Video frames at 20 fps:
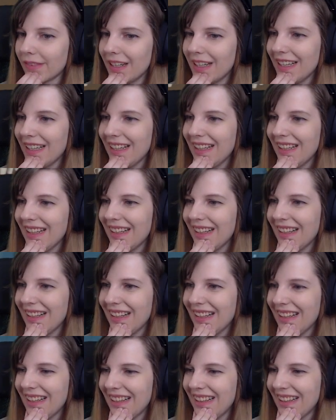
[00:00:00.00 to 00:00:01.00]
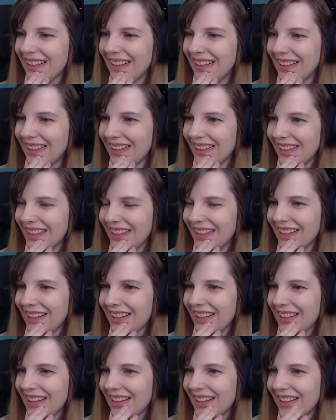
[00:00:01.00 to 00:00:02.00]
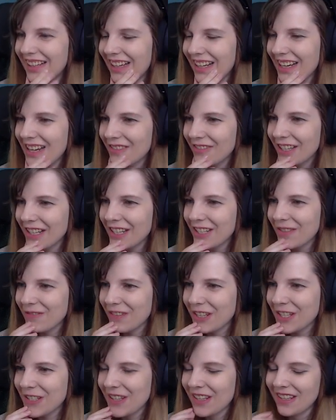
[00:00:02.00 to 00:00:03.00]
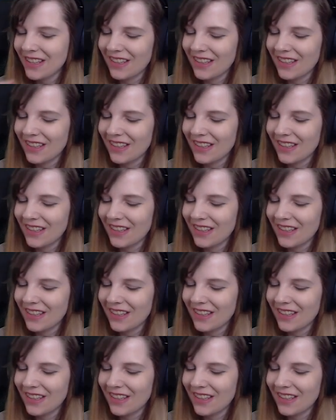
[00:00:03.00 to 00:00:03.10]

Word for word: I love Christmas.